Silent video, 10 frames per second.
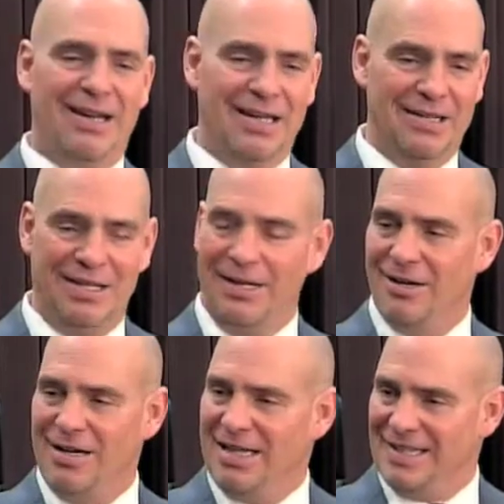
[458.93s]
in the
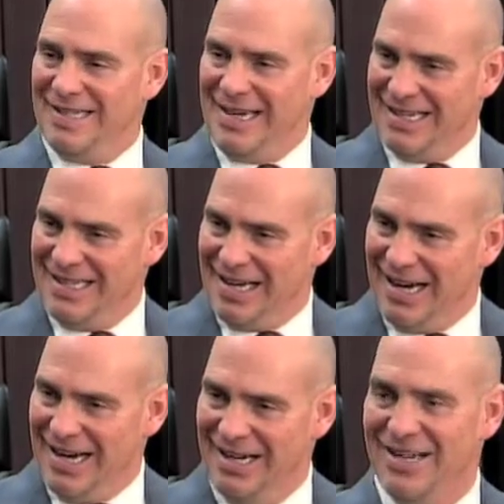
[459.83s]
year
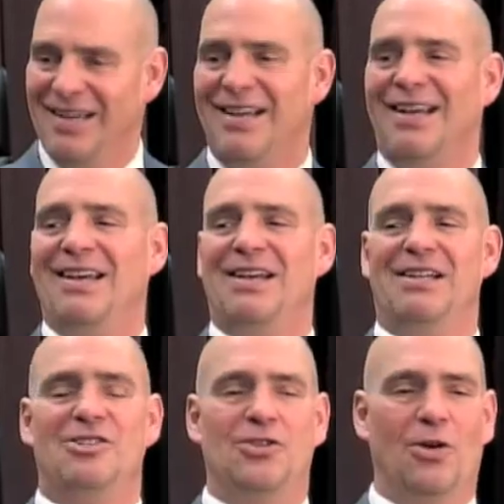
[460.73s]
1999.
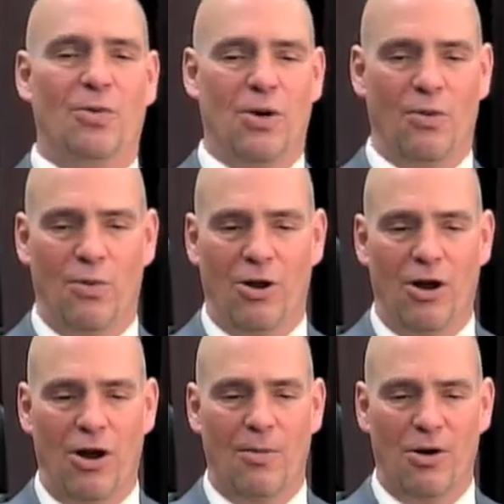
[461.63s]
And so we're
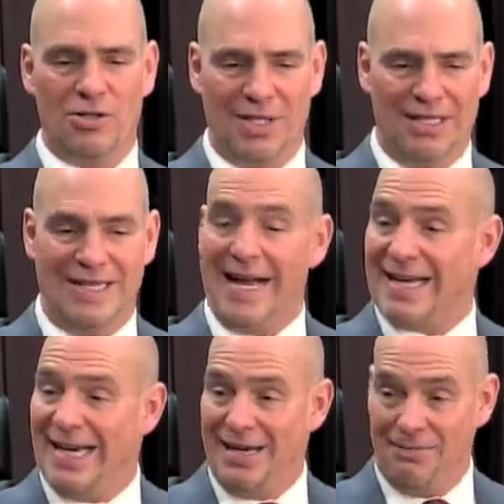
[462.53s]
almost a
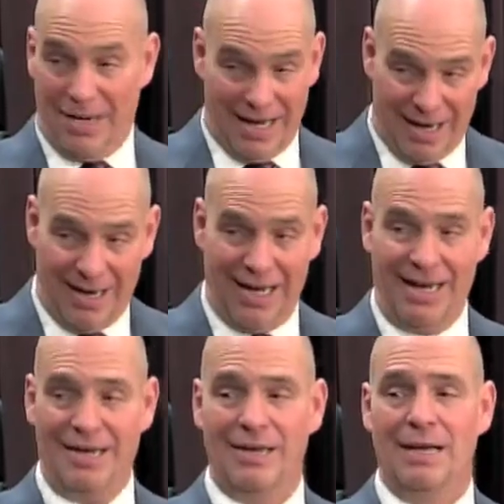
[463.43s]
decade
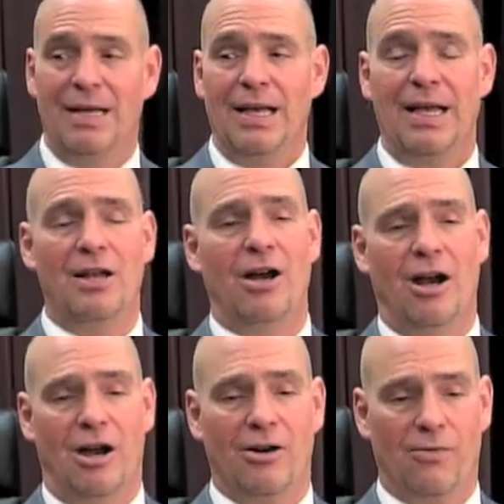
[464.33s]
behind in
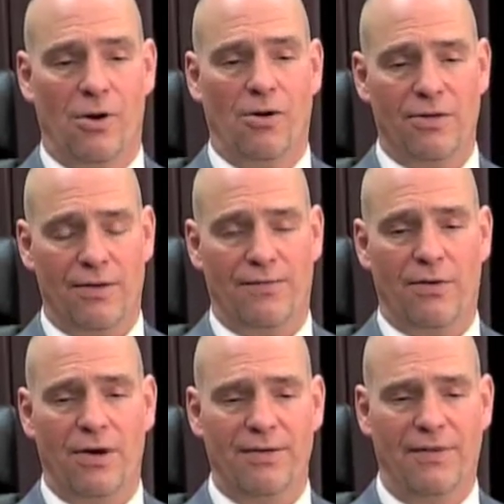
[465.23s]
our growth
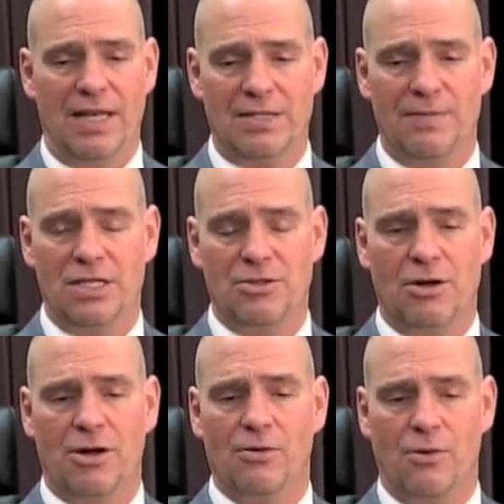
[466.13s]
for investments
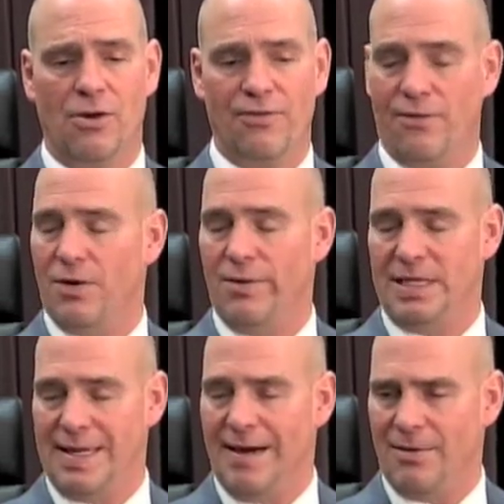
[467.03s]
or our growth for
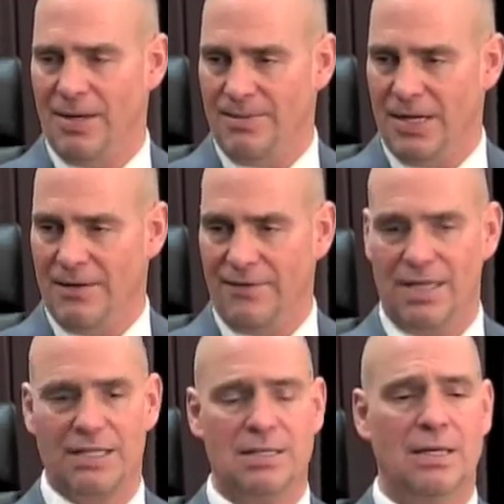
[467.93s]
retirement
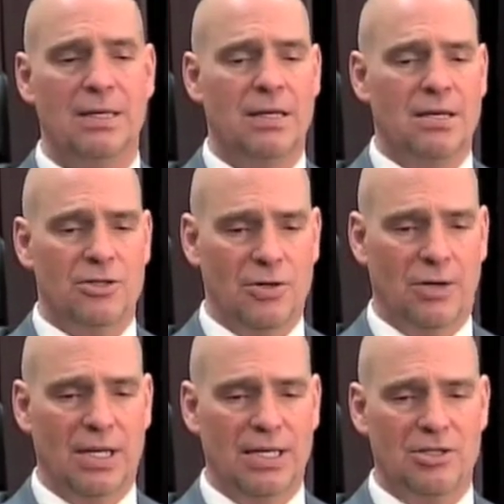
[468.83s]
benefits. So
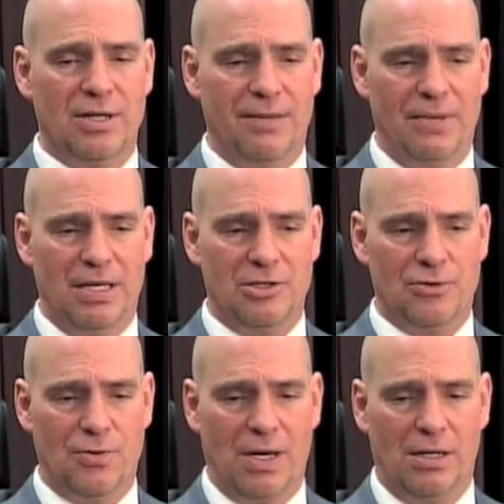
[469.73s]
it's going to be a
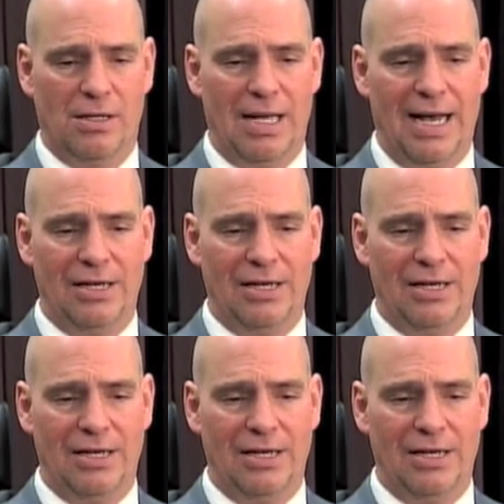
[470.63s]
struggle.